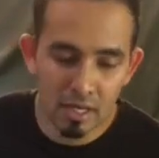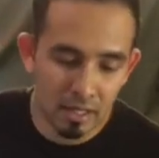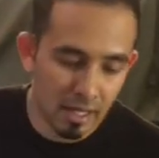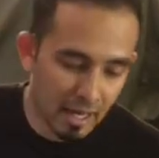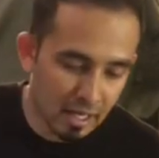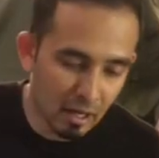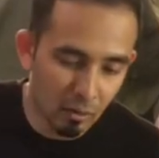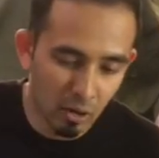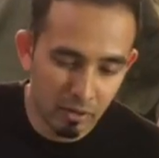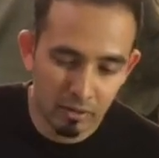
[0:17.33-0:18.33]
The idea
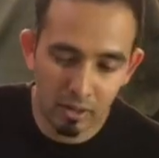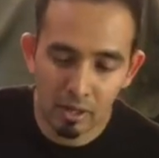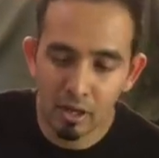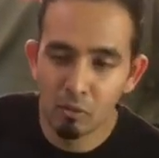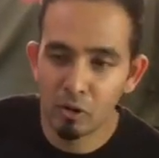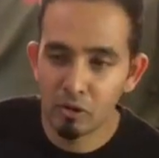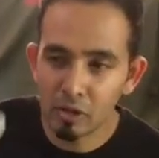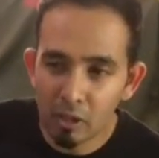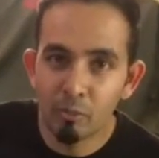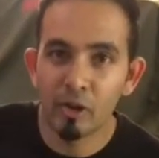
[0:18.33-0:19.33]
was that they didn't want you to
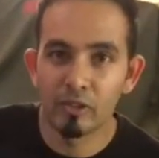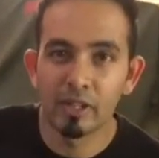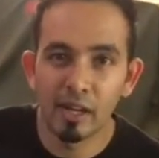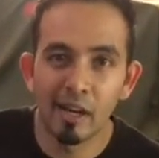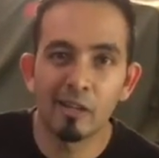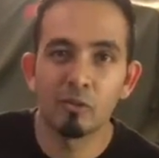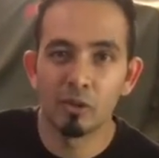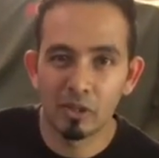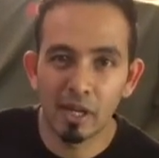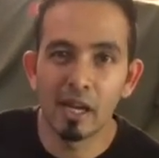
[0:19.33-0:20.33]
keep pressing the clutch,
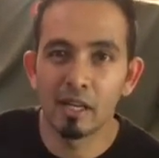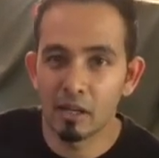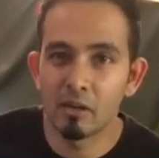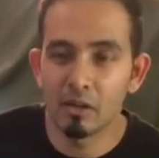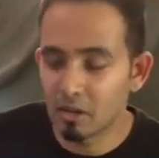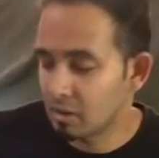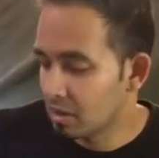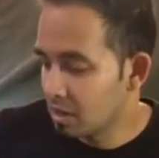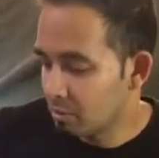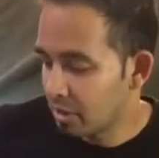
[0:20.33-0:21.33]
which can get
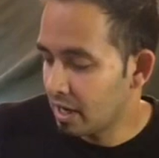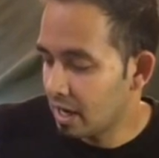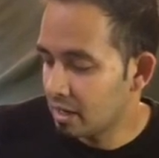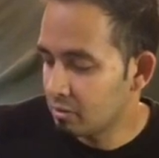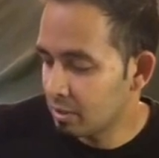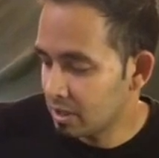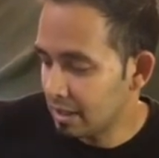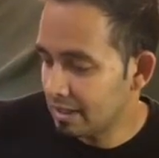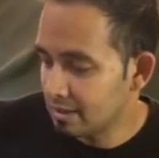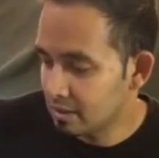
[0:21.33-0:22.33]
pretty hard,
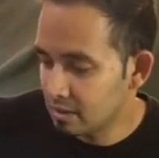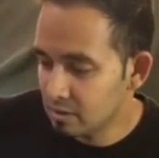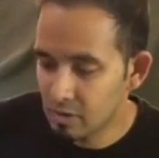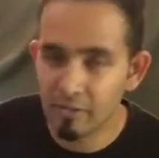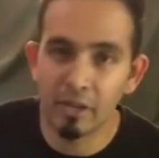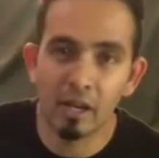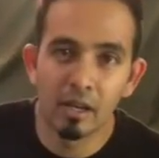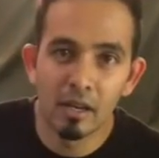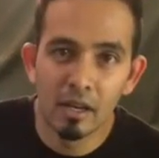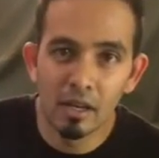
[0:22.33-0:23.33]
especially in city traffic.
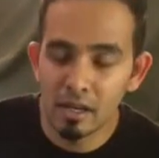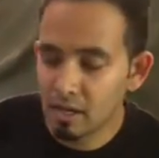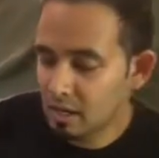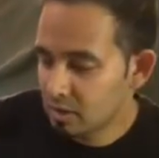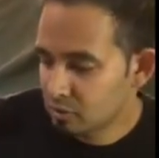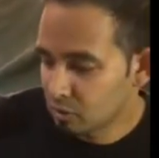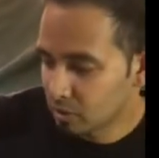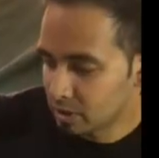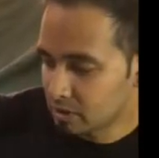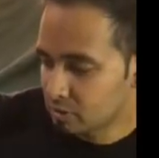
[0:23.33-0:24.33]
And so
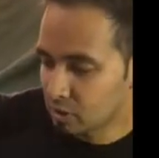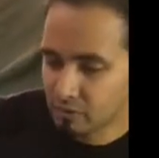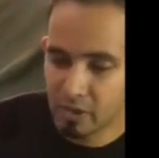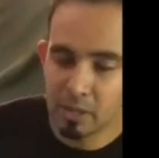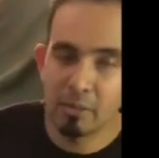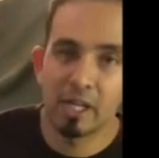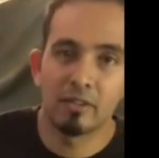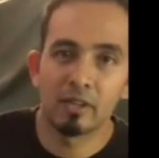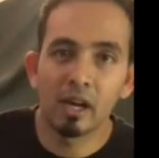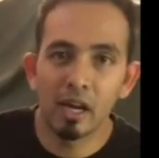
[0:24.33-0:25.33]
it sort of
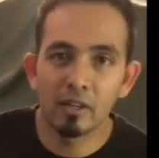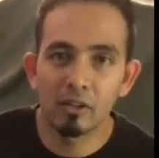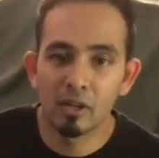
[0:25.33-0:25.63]
eliminates the clutch.